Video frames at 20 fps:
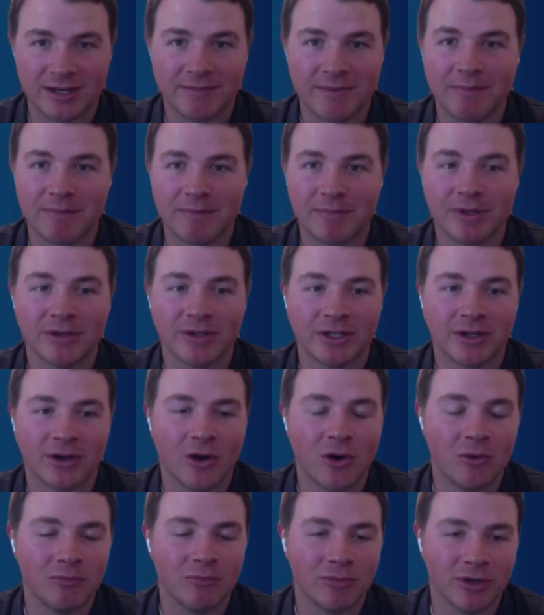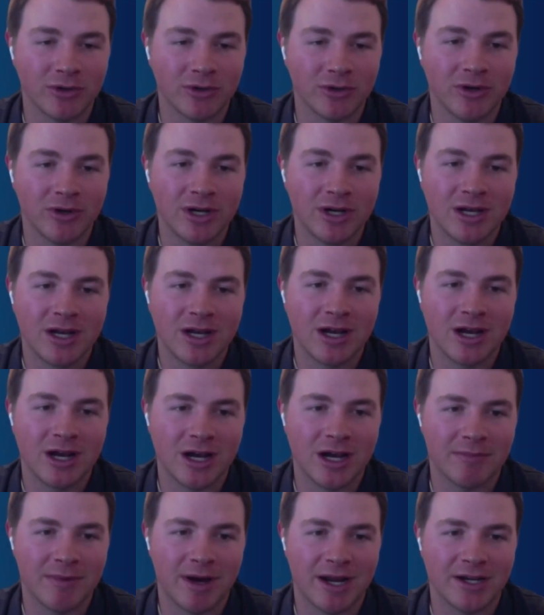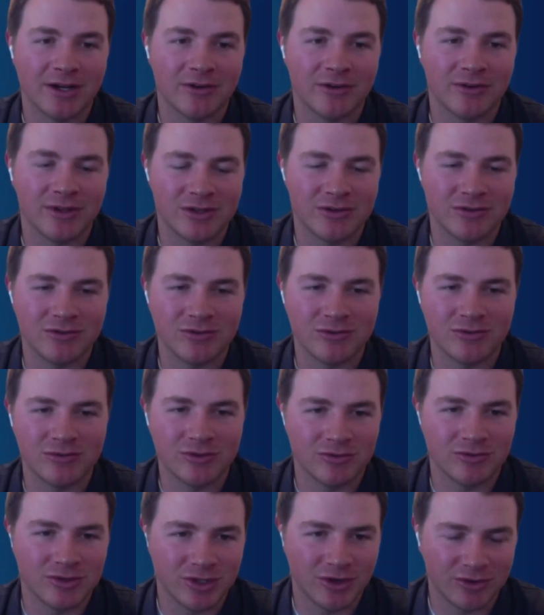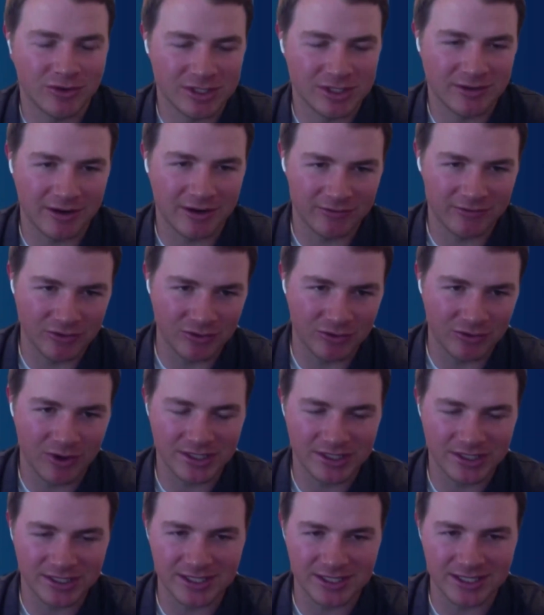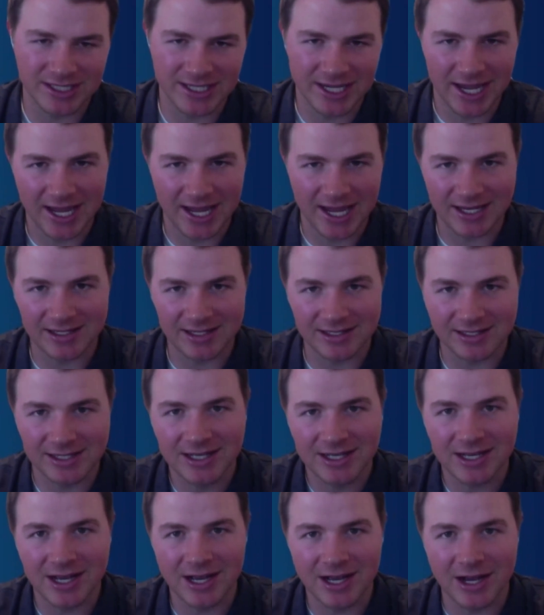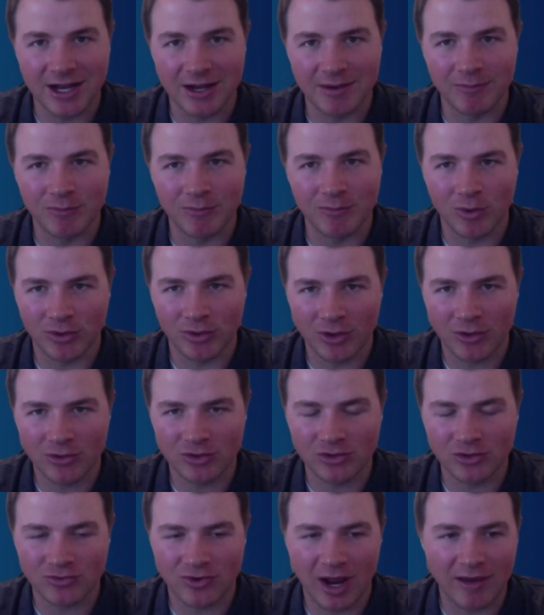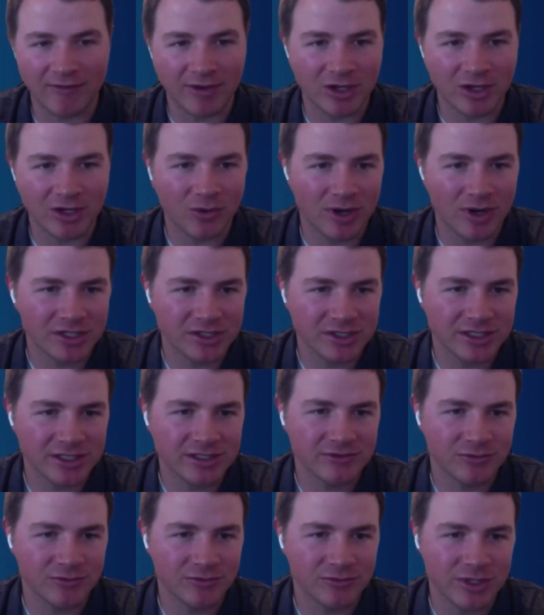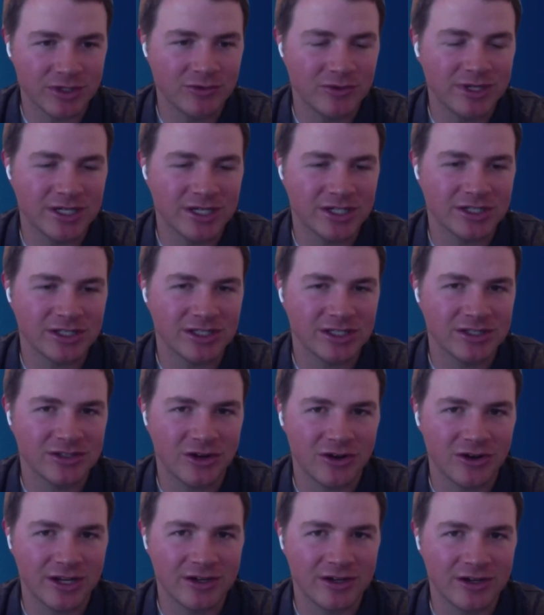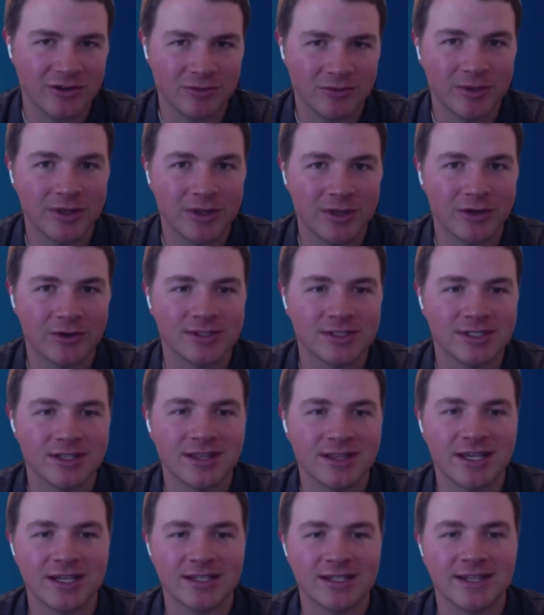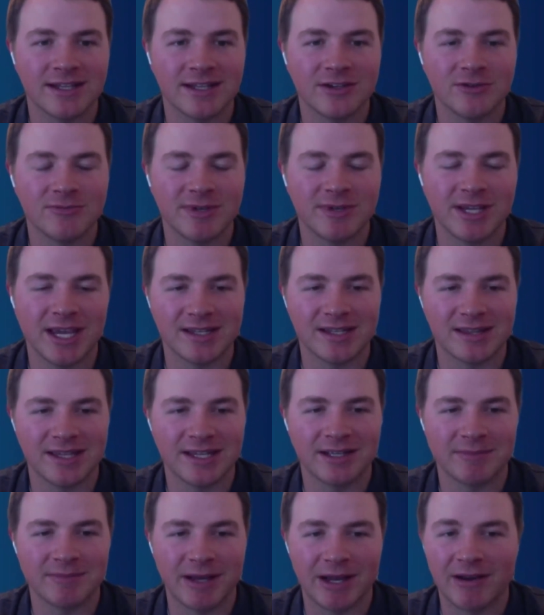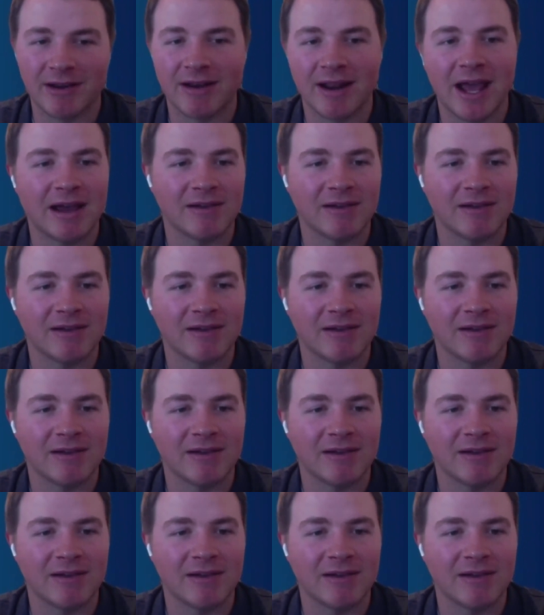and building Homebrew? I know that you showed us a few questions at the end. Were those driving questions when you initially started, or were those things that you began to think about